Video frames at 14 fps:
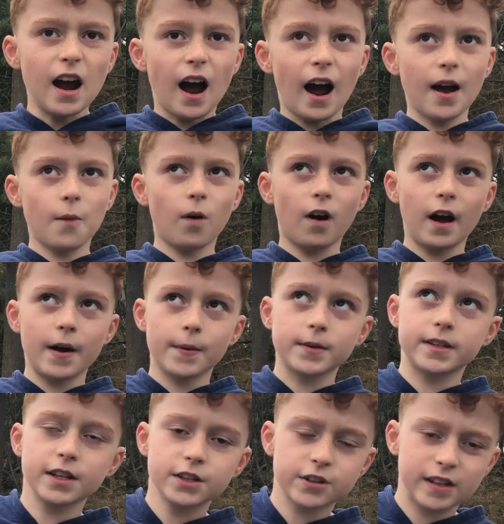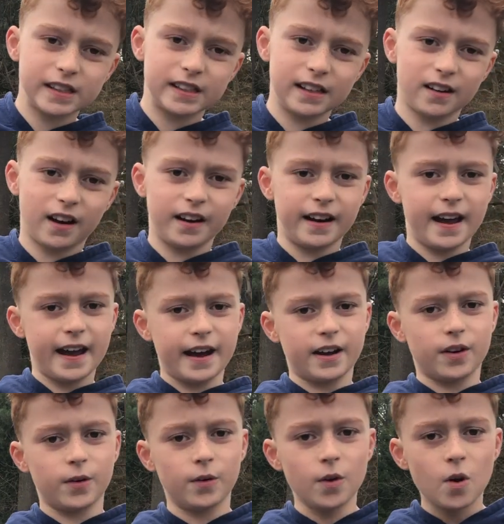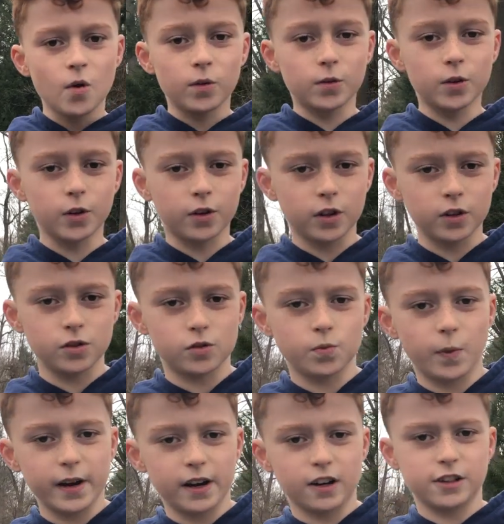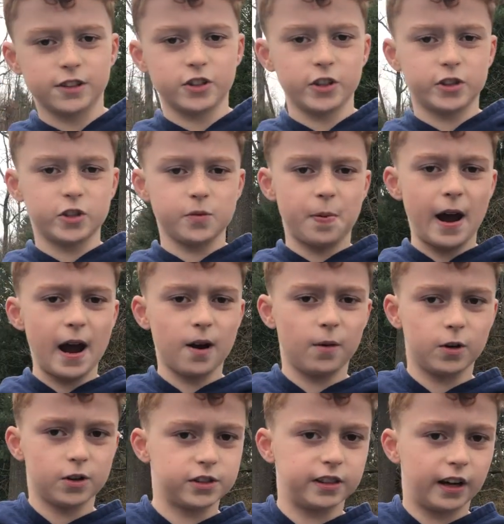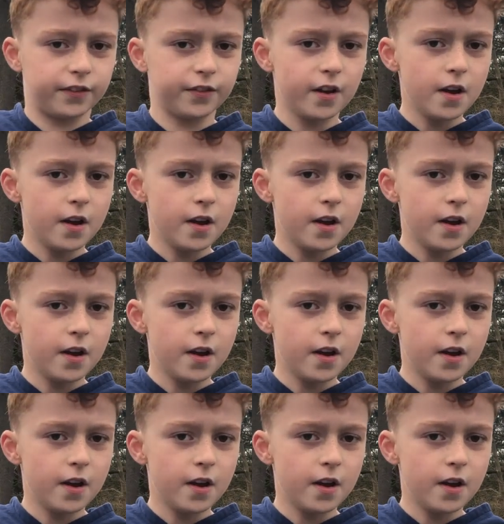I was interested on how you can use wind energy to power stuff,